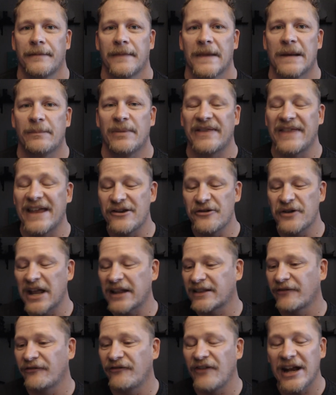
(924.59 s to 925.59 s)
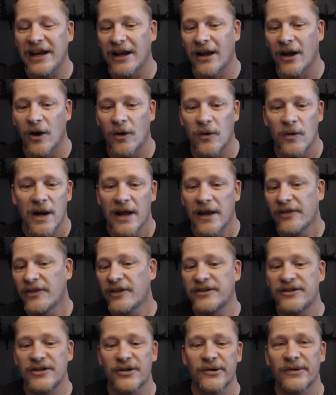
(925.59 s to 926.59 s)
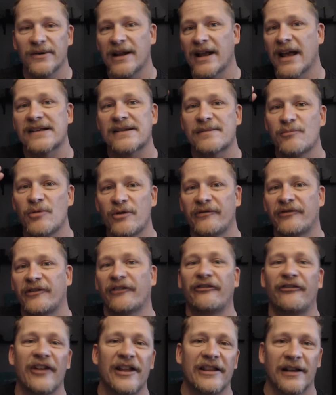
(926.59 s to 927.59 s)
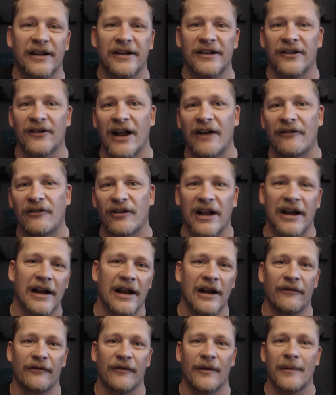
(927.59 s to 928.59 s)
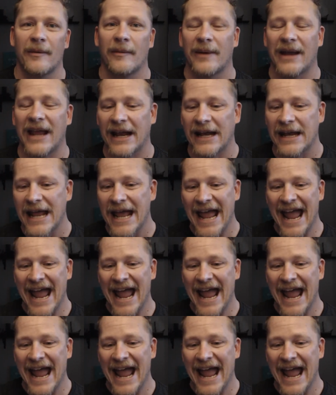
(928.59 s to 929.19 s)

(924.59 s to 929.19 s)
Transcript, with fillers: But then you get the video, the dude has moved to Finland, you're never going to hear from him again,